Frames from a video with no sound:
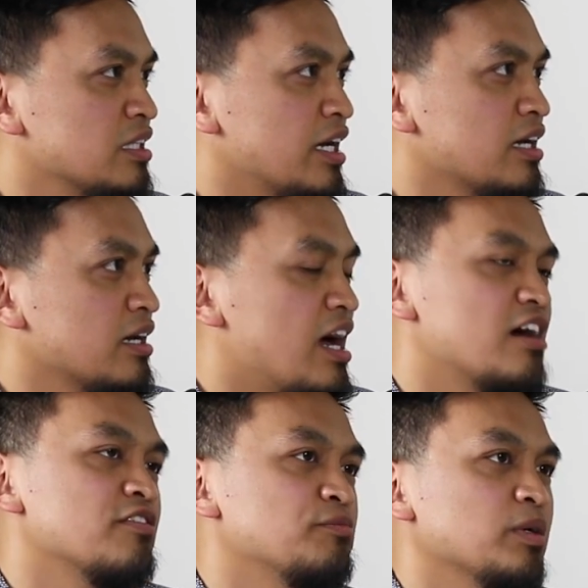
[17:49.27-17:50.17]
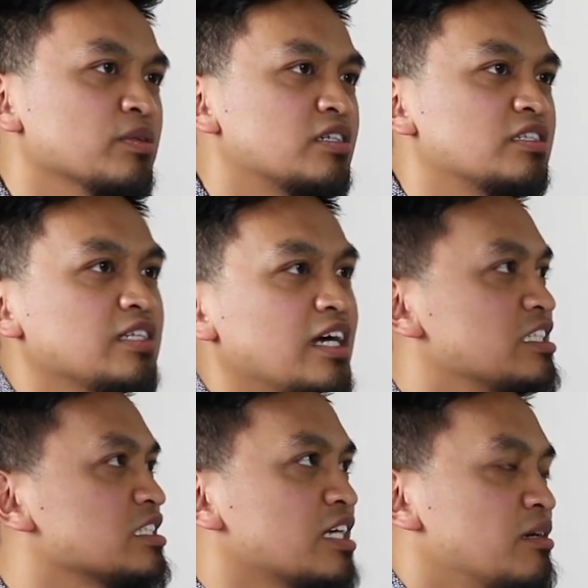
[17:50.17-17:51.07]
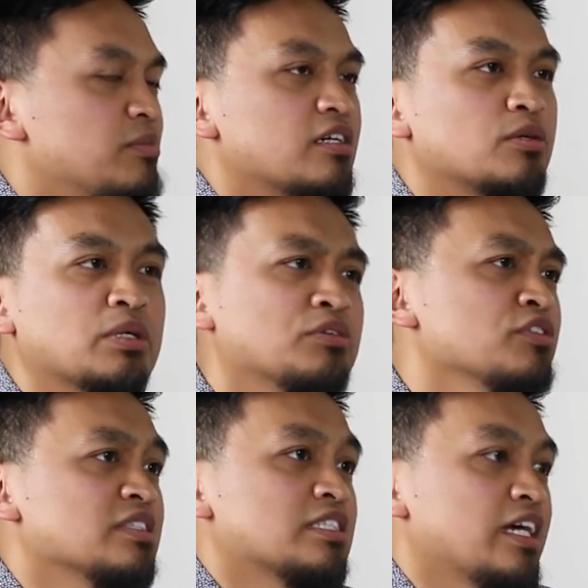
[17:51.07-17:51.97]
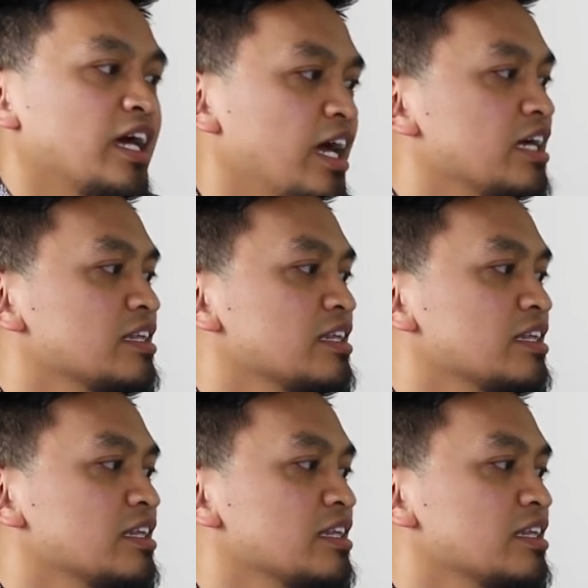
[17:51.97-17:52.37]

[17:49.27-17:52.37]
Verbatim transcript: like have people understand and just kind of be under one roof and say, hey,